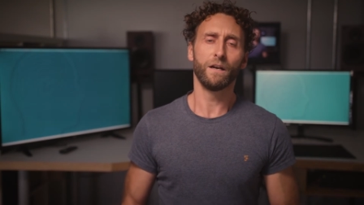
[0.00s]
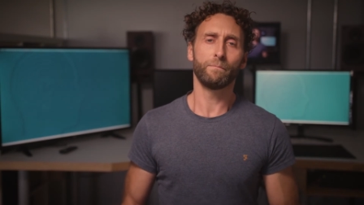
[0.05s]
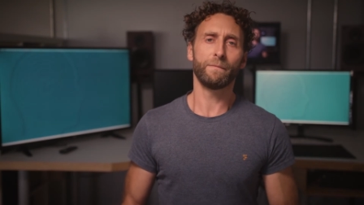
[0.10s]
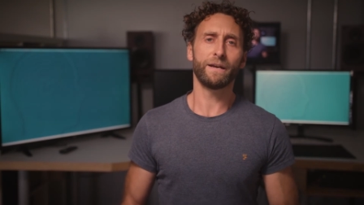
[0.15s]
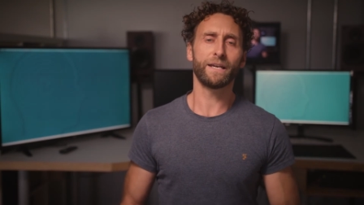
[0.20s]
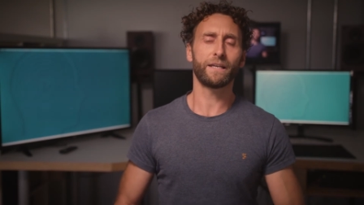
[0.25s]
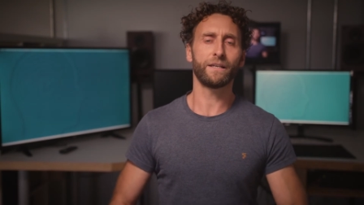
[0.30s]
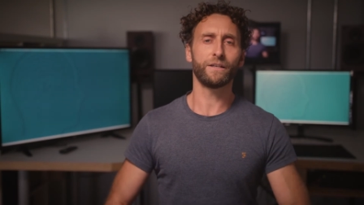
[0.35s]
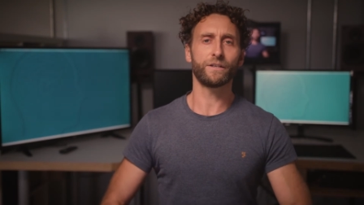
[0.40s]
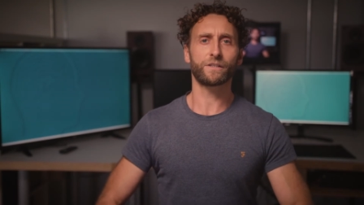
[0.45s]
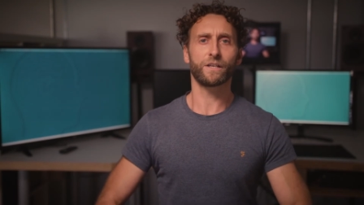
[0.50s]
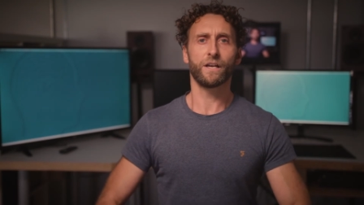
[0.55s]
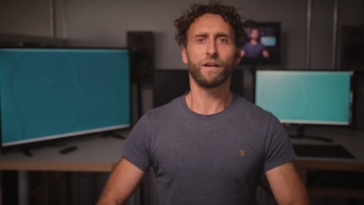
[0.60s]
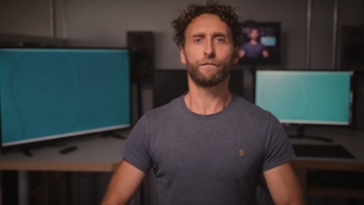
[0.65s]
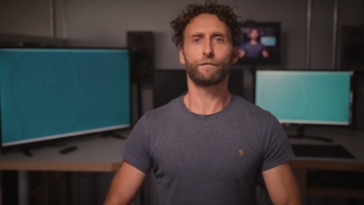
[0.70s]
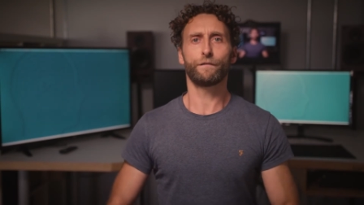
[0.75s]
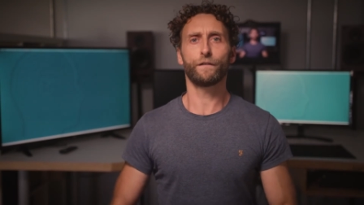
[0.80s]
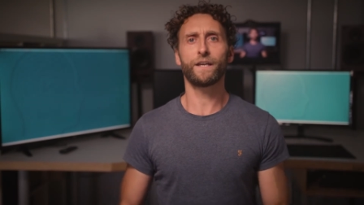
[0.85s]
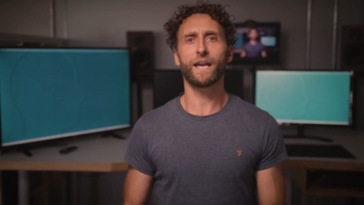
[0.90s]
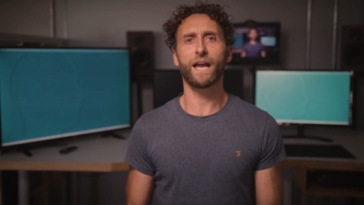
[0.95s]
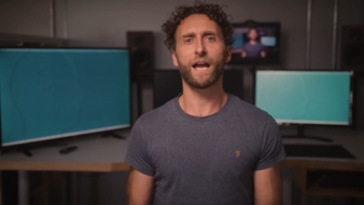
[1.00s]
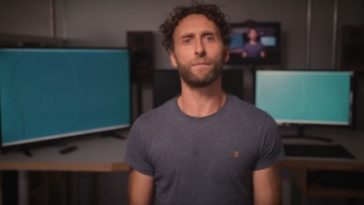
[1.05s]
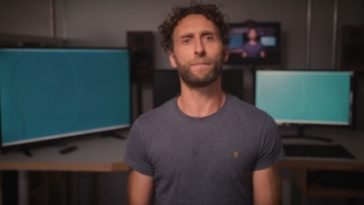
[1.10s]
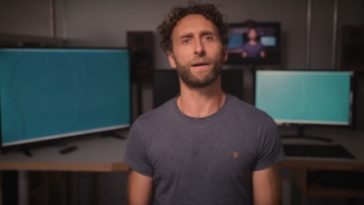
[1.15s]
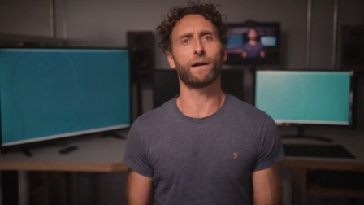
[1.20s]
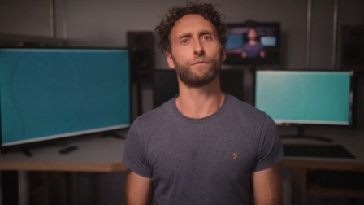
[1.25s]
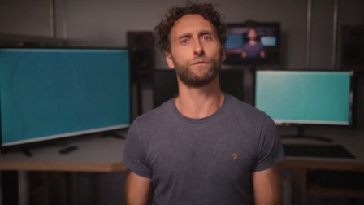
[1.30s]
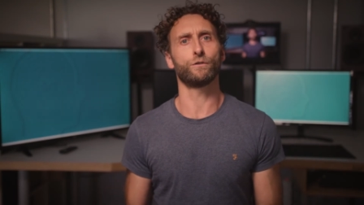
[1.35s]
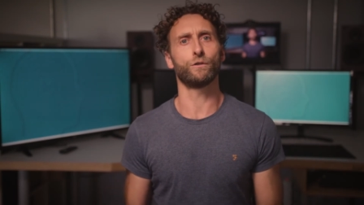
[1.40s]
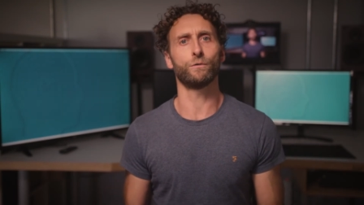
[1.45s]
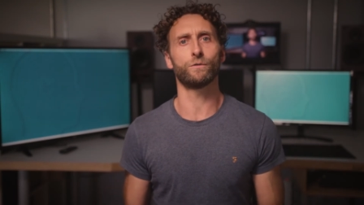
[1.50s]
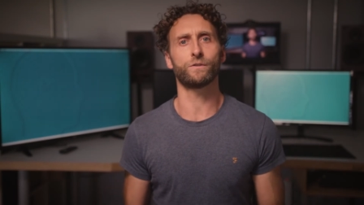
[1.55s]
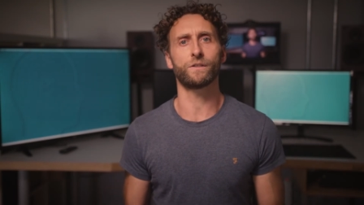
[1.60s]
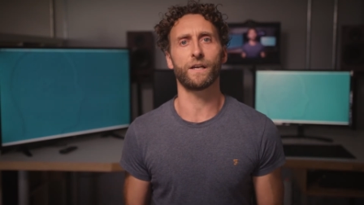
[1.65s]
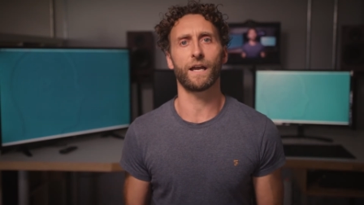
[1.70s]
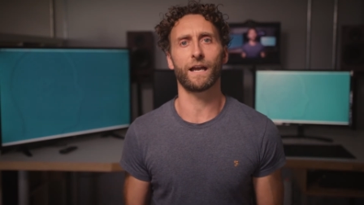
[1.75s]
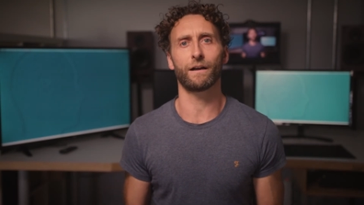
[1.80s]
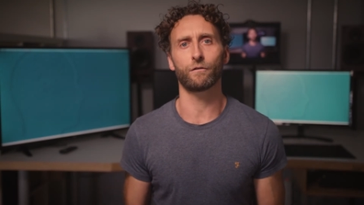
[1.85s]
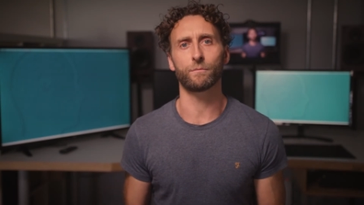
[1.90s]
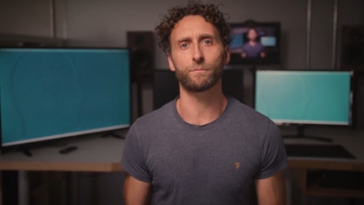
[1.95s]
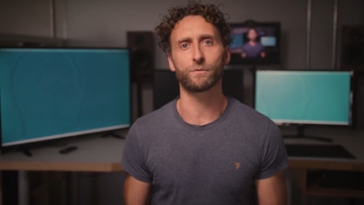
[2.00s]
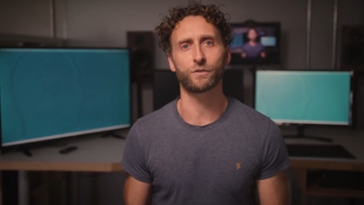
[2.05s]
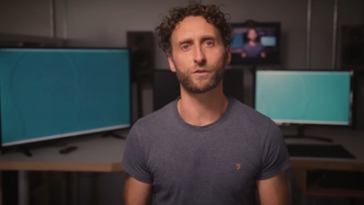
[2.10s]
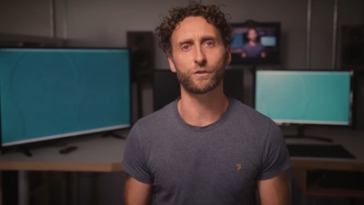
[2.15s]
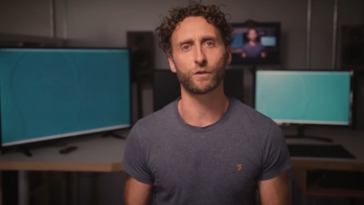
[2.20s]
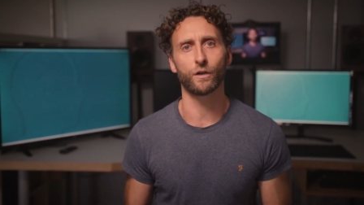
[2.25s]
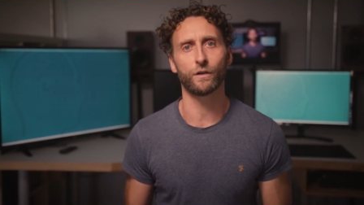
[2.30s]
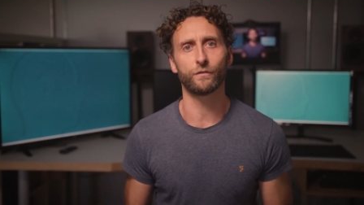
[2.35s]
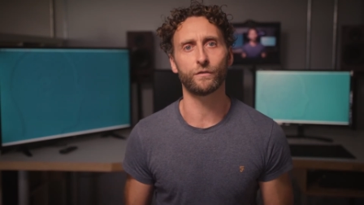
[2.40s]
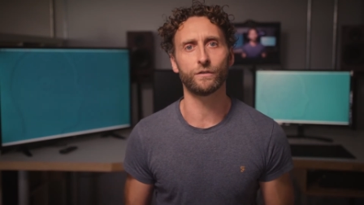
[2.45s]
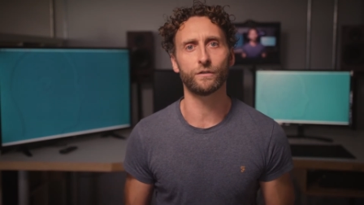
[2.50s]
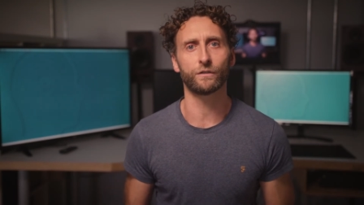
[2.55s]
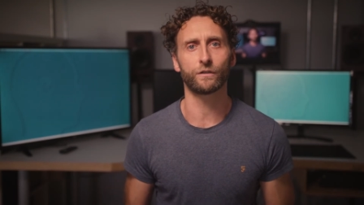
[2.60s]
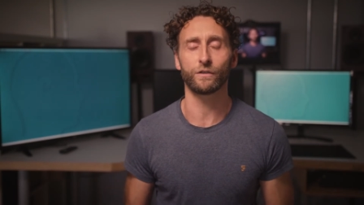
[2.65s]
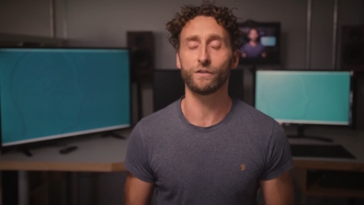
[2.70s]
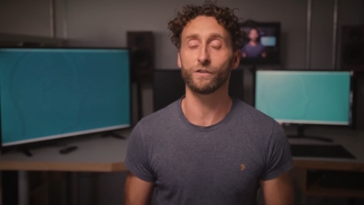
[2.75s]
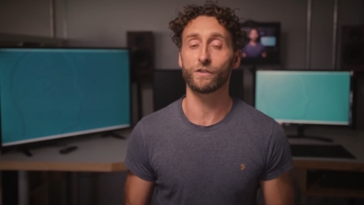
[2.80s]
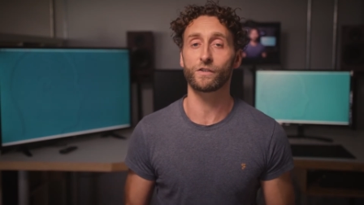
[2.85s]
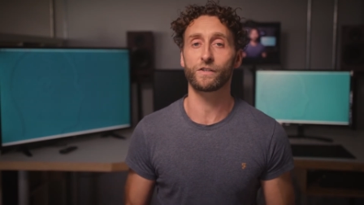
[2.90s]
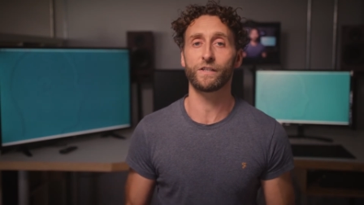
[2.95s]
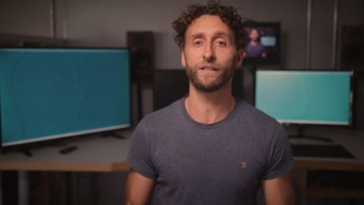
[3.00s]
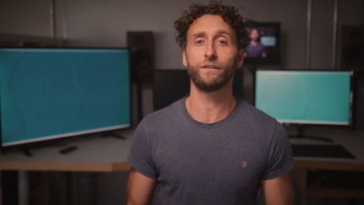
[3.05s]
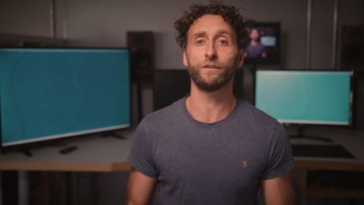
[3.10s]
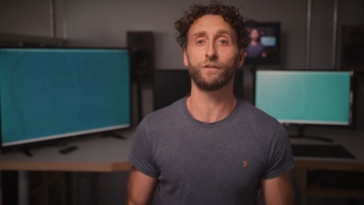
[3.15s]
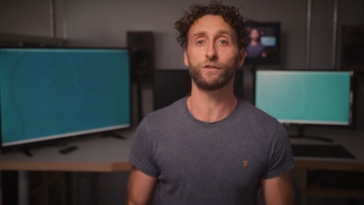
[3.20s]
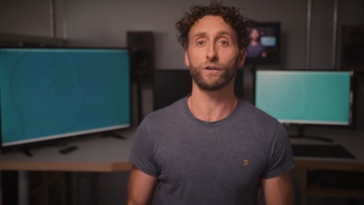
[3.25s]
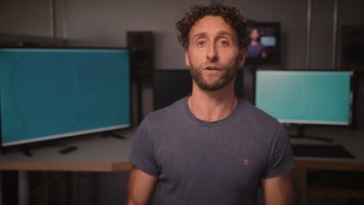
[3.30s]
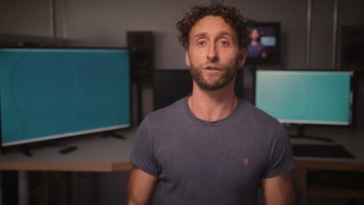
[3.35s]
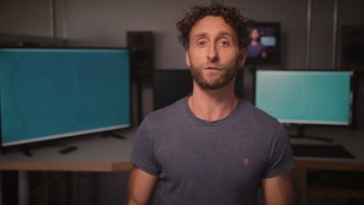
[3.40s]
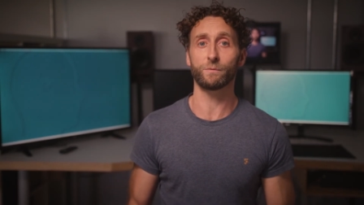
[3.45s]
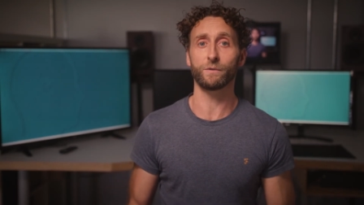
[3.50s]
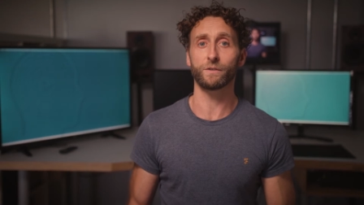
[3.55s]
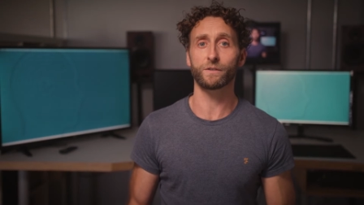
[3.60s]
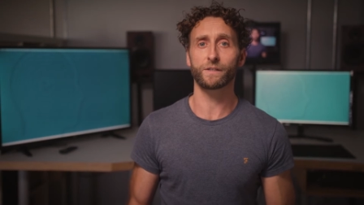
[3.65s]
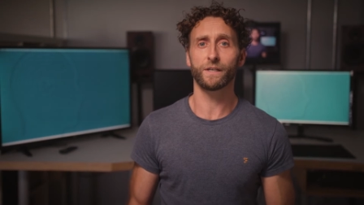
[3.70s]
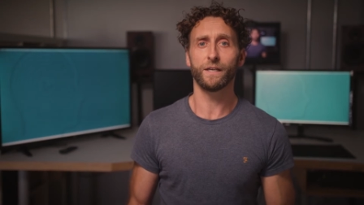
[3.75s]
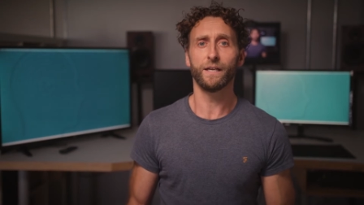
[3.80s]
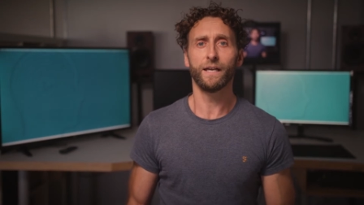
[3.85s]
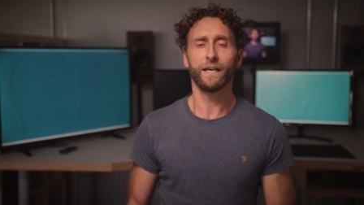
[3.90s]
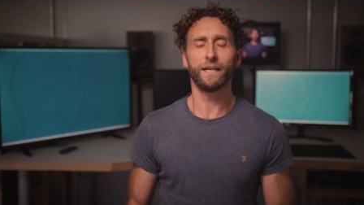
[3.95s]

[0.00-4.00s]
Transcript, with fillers: making us forget about using our observant, considered judgments.